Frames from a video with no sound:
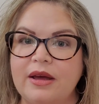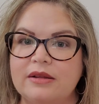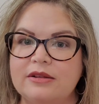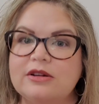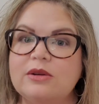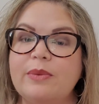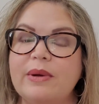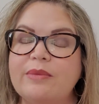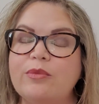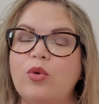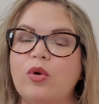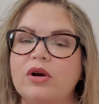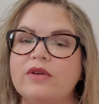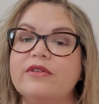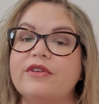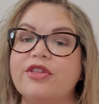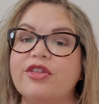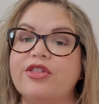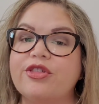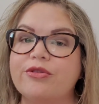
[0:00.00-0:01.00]
a little bit more of
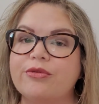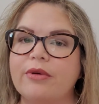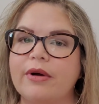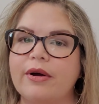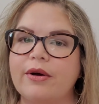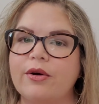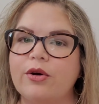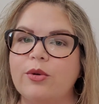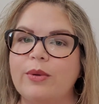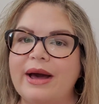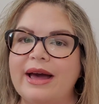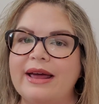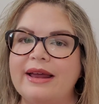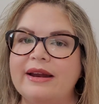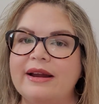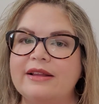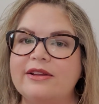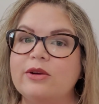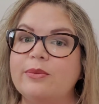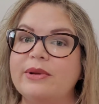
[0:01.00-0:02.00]
a throw
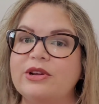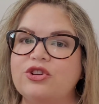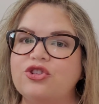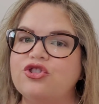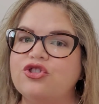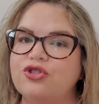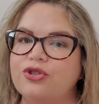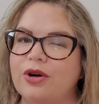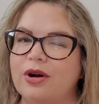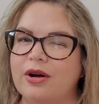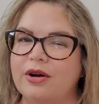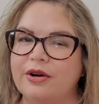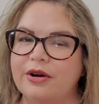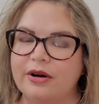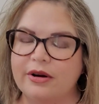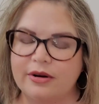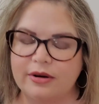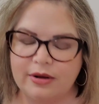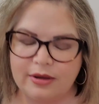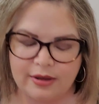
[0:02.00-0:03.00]
and a little bit
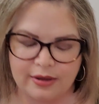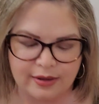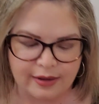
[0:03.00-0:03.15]
stronger.